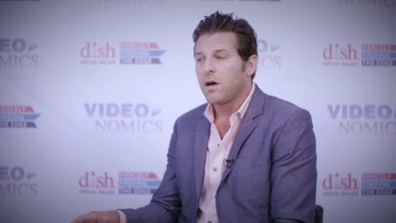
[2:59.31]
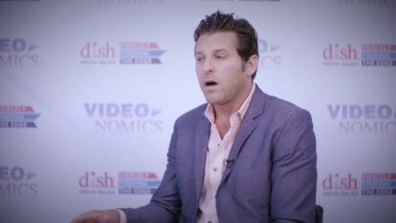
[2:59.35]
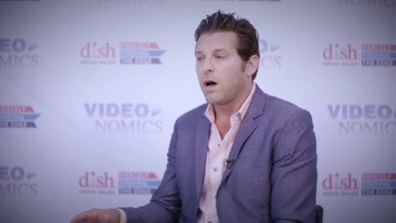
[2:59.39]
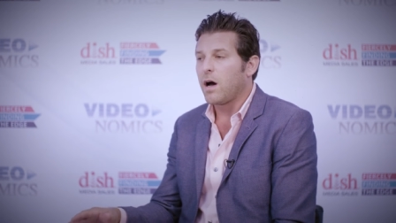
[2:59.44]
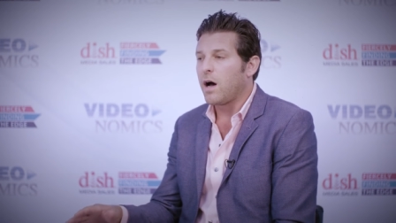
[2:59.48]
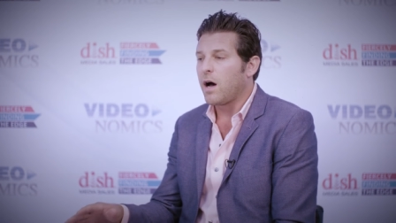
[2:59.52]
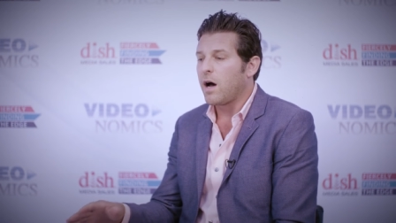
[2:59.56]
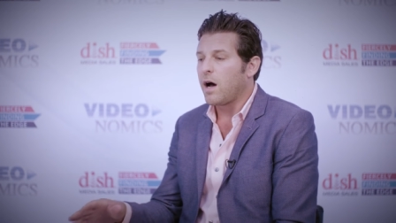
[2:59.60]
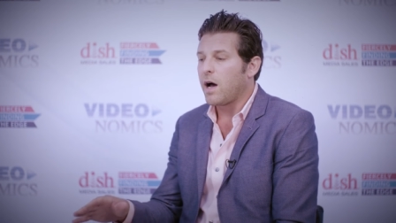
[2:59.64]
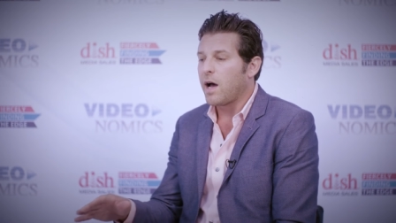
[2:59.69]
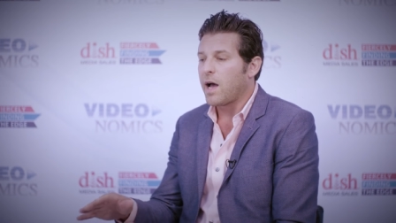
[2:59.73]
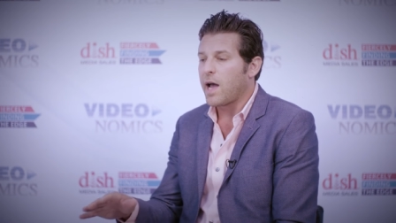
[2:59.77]

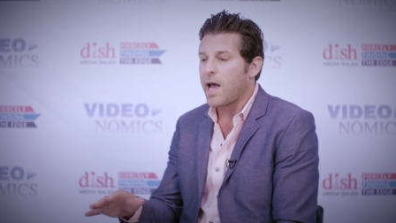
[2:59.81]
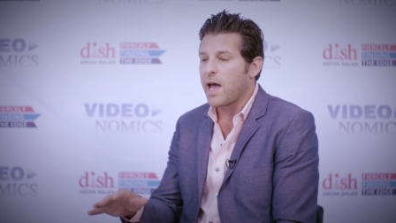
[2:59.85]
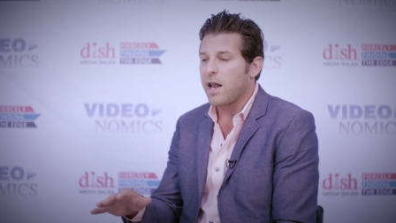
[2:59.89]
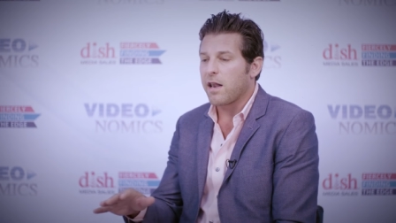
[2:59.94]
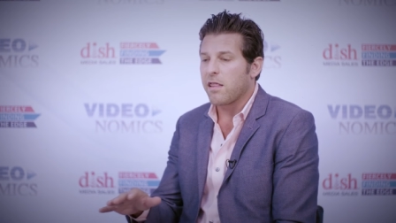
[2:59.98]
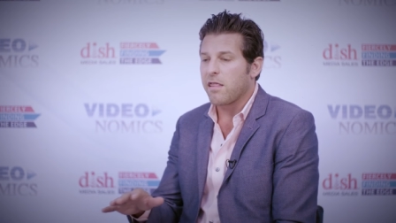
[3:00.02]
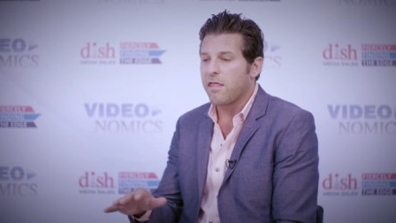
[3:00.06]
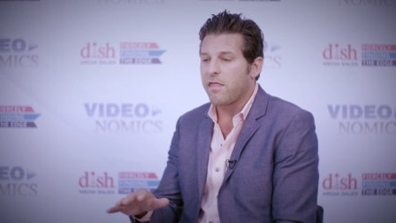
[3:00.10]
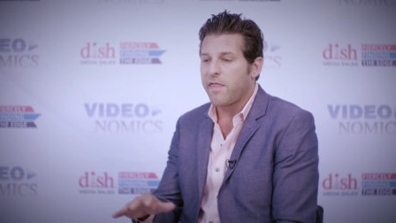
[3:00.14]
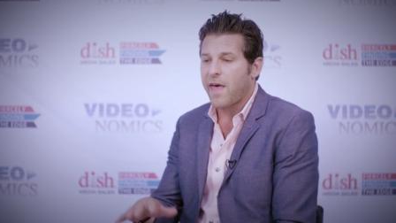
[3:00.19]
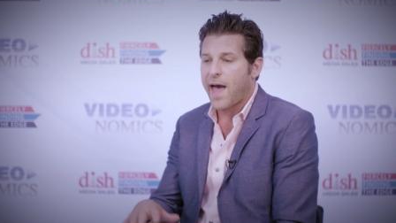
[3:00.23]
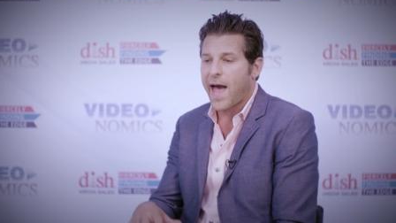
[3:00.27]
Uh,
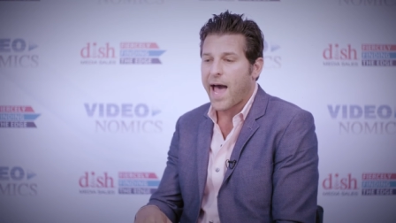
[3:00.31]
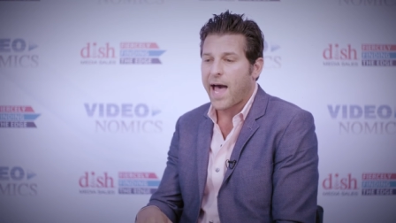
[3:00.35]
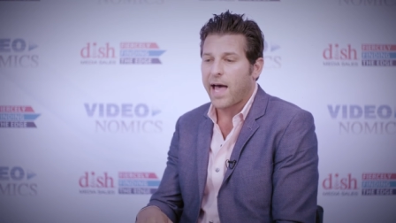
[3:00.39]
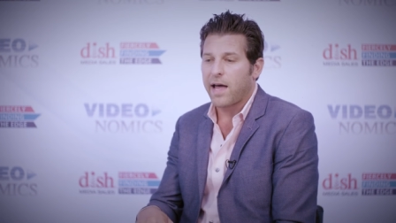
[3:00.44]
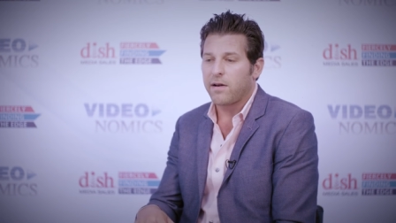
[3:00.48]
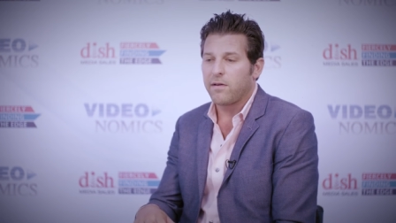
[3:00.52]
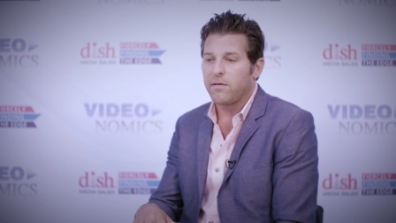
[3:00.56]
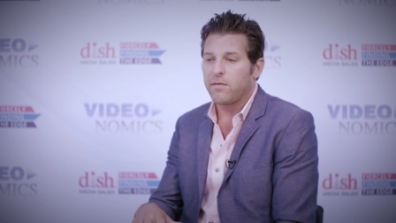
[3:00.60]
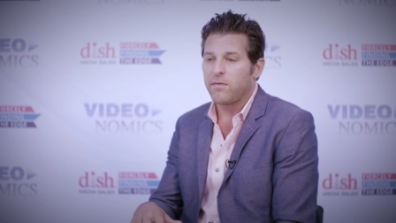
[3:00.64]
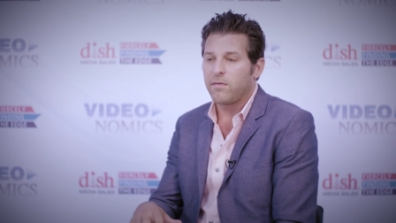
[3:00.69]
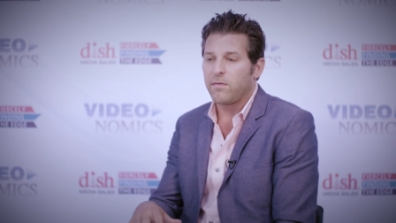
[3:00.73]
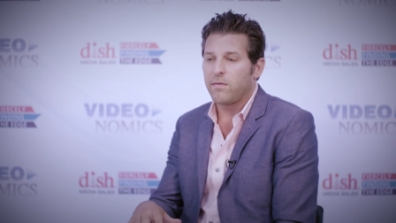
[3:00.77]
and
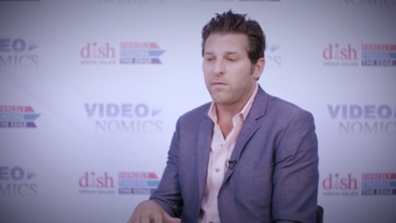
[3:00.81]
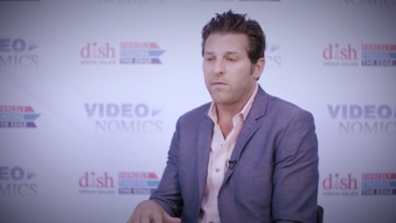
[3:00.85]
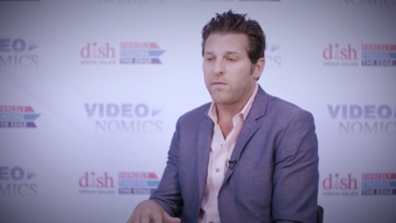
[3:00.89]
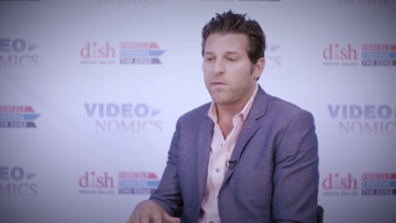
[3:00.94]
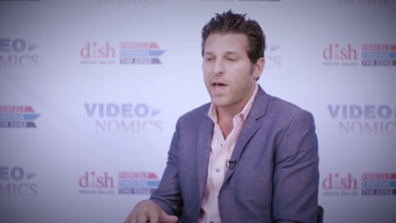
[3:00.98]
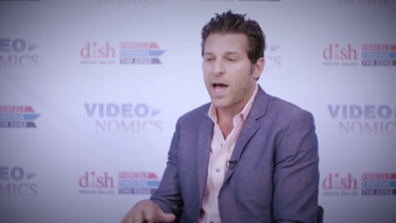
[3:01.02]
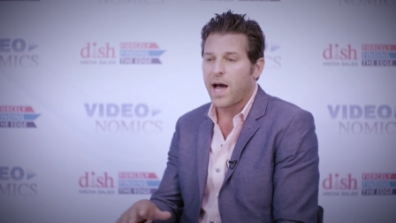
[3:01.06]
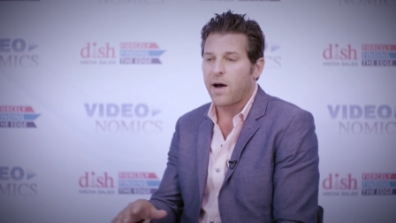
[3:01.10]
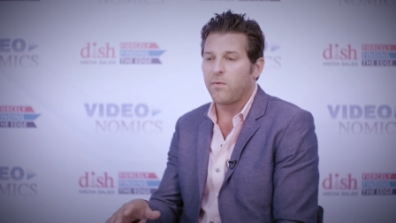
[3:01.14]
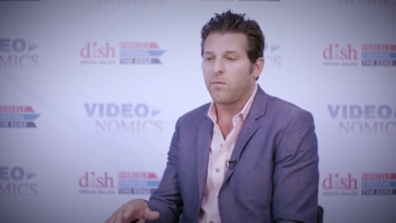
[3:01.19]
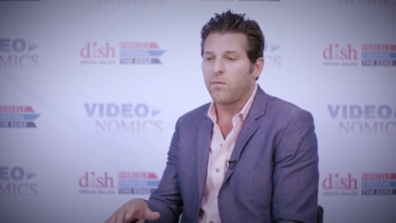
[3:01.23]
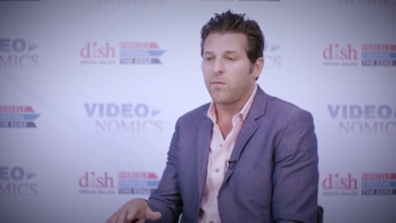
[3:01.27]
that
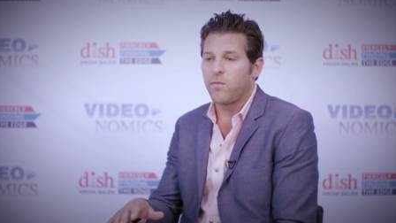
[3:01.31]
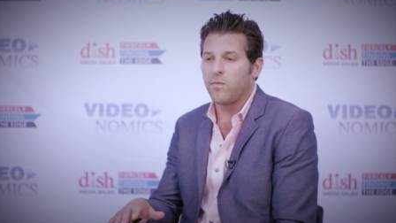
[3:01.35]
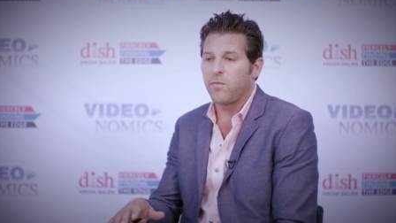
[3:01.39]
that